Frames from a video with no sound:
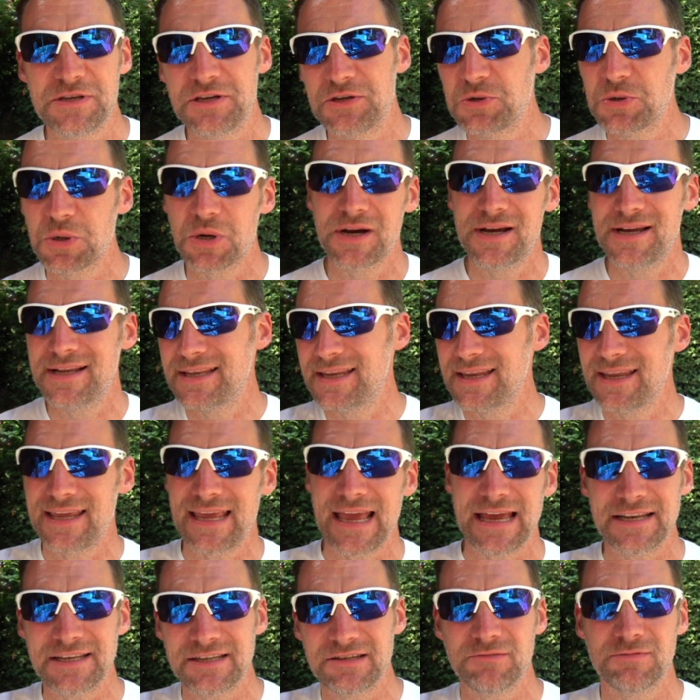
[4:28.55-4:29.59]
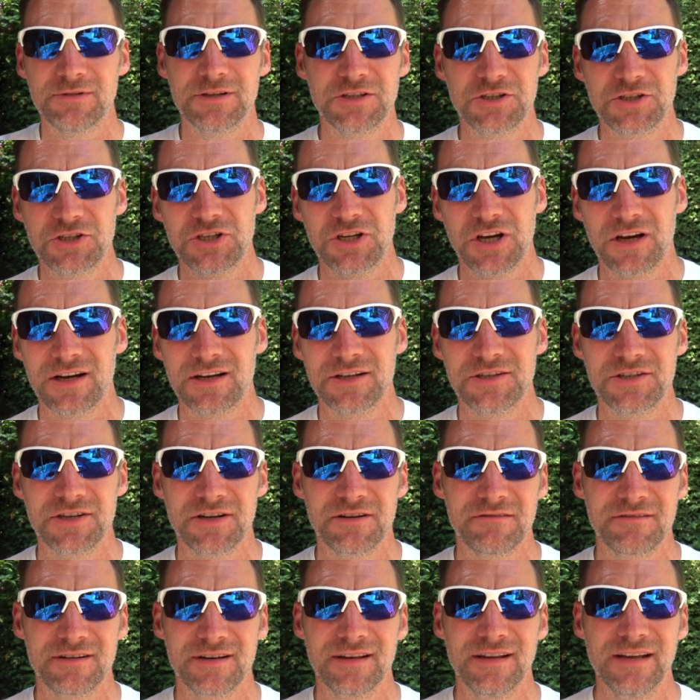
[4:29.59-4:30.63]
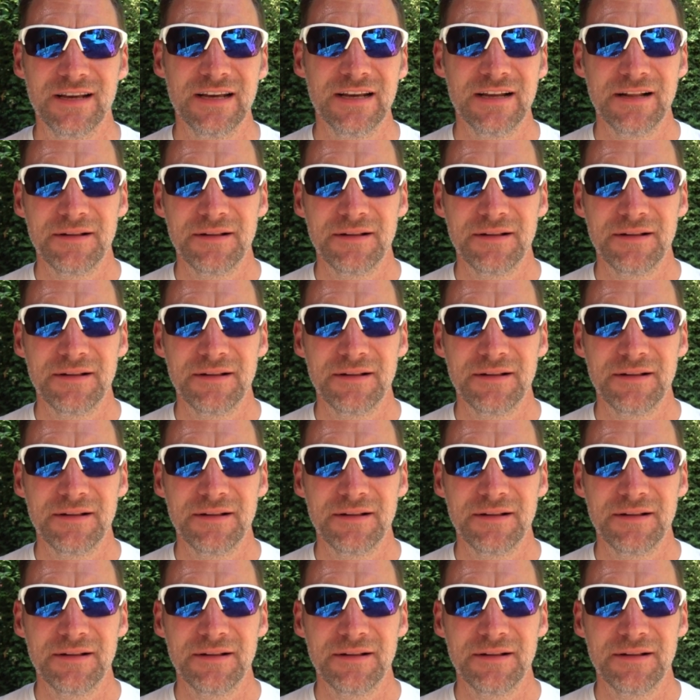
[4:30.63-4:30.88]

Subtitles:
to try and get to a charger and,